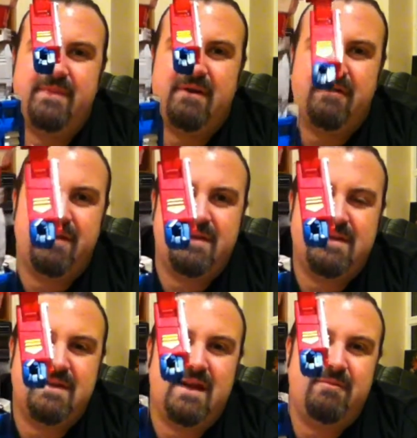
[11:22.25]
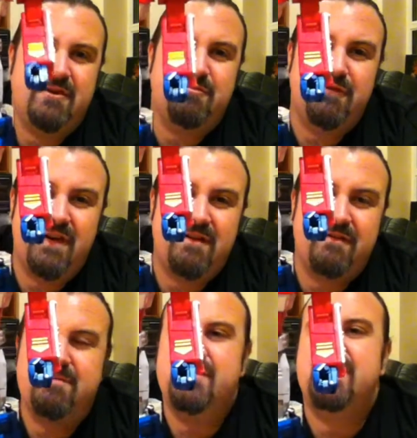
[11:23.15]
out of this and much more value
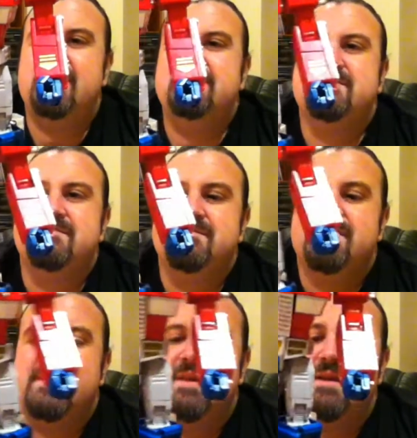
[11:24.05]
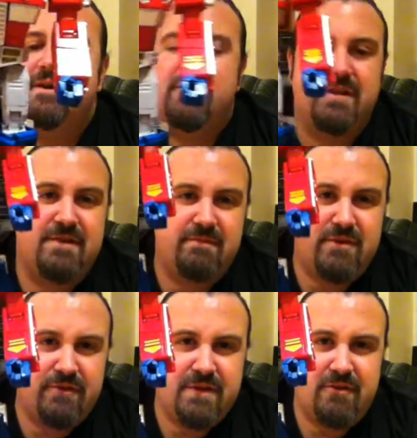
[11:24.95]
for money. I got this from
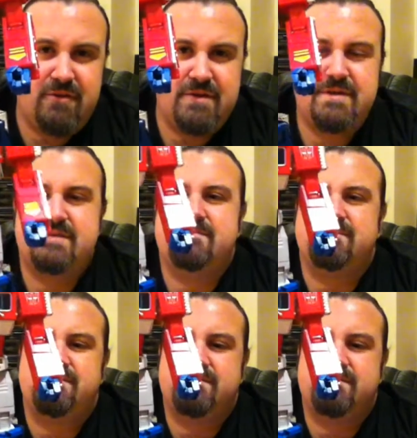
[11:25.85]
Toys R Us.